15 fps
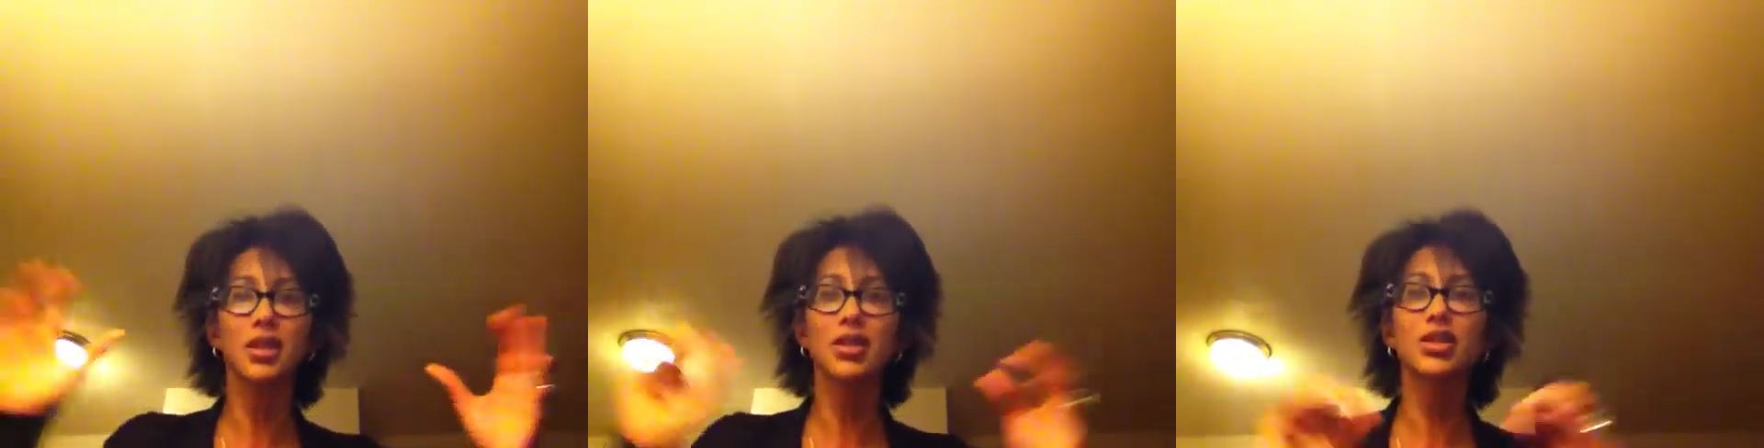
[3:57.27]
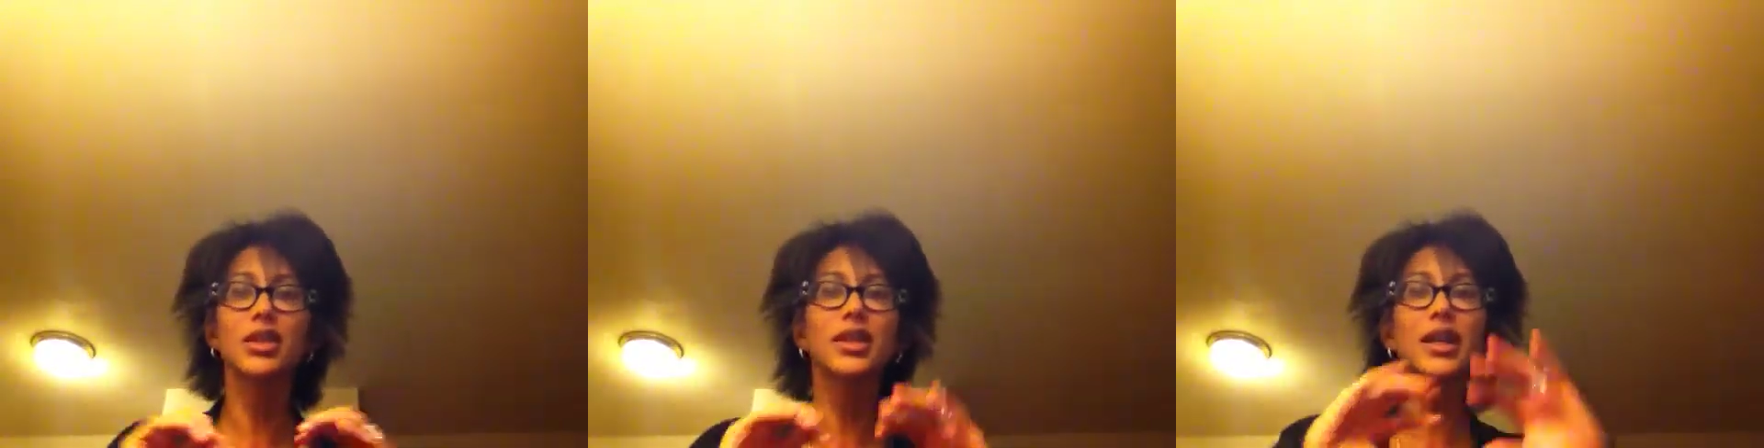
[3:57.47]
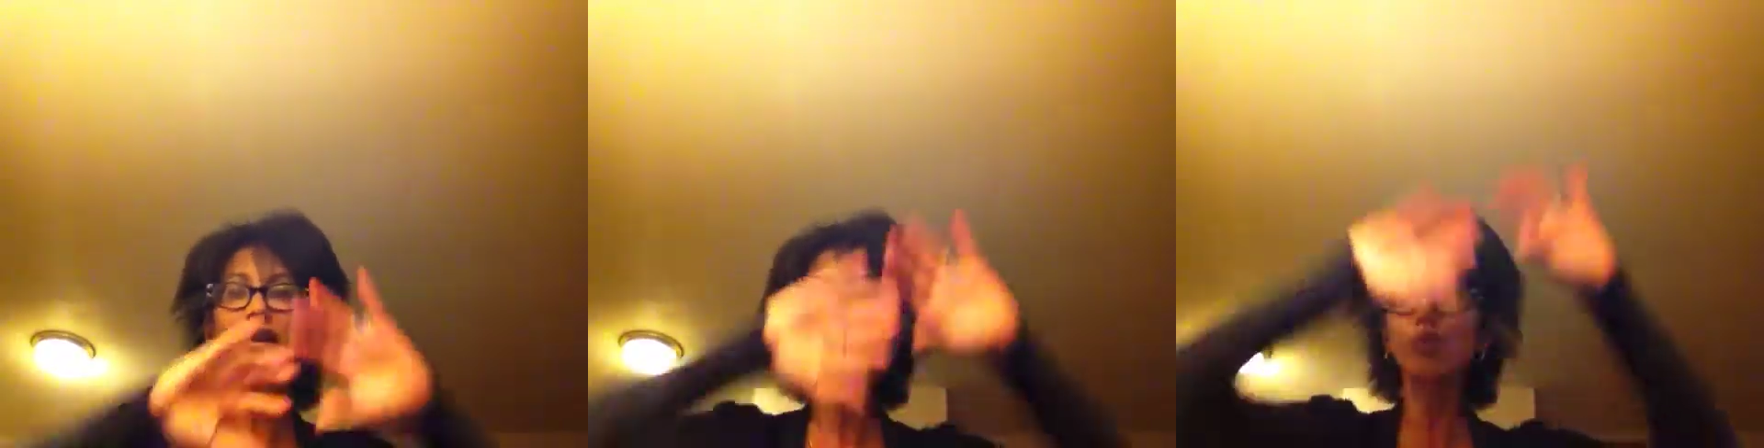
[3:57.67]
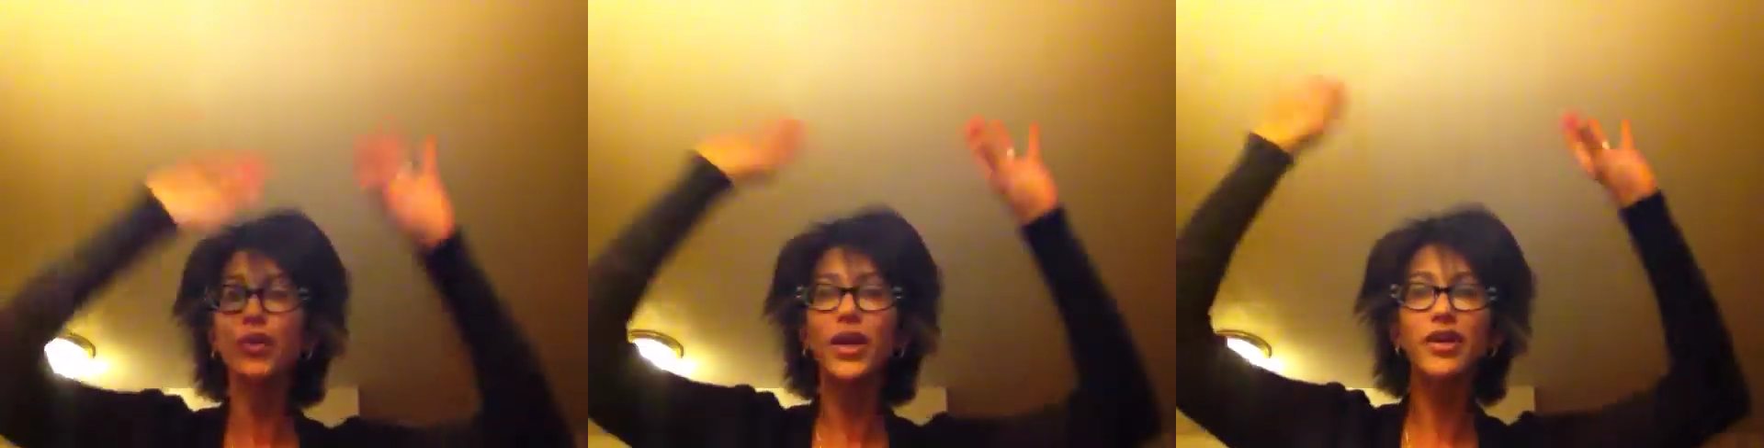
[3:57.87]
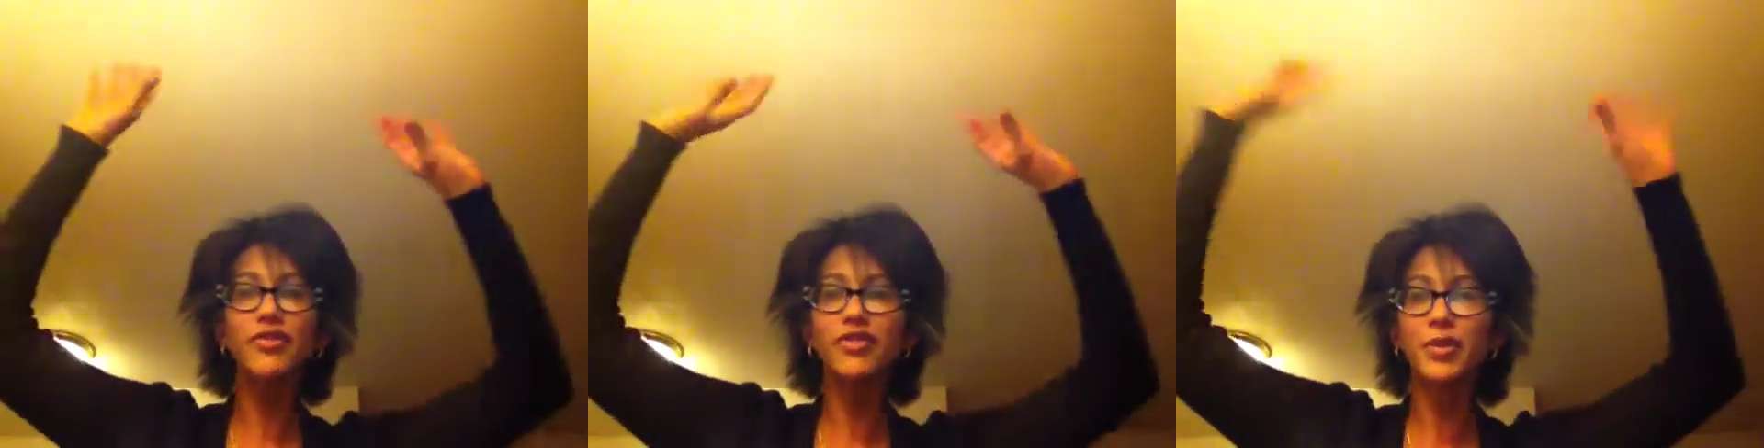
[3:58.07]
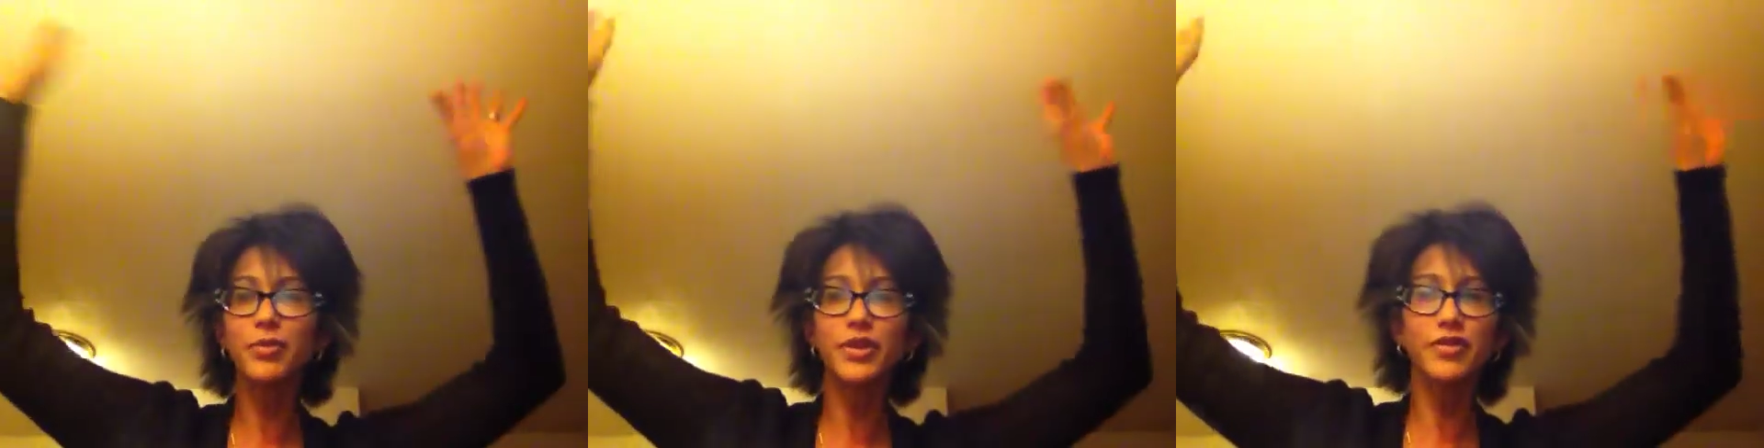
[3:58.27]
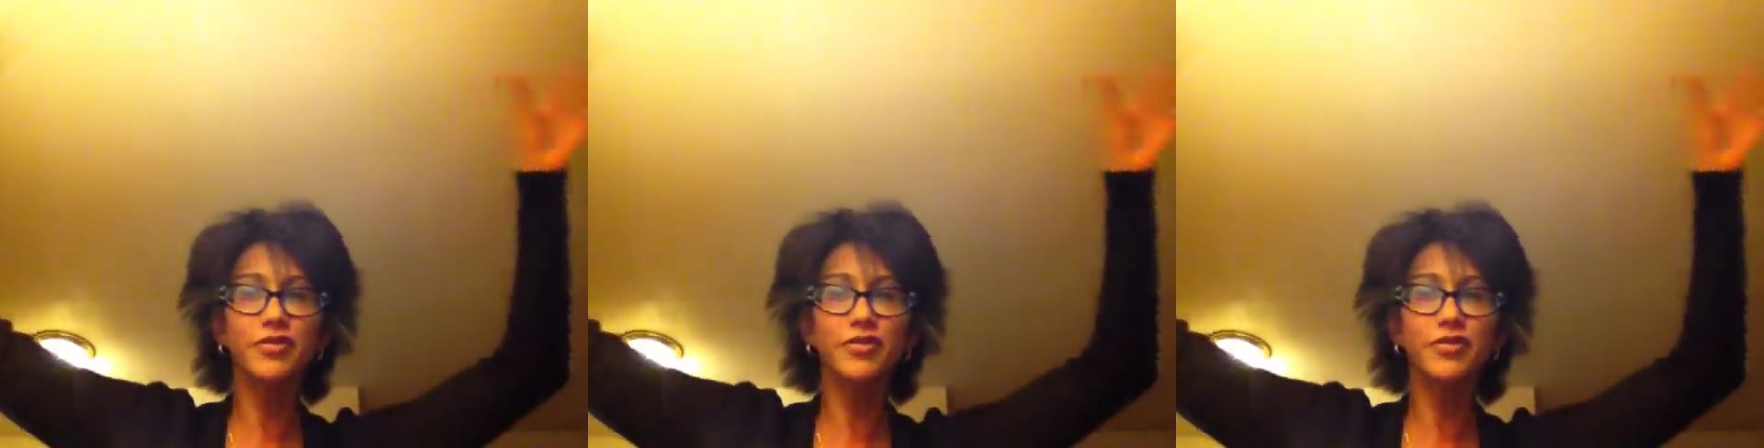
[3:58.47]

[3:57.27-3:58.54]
to get away from the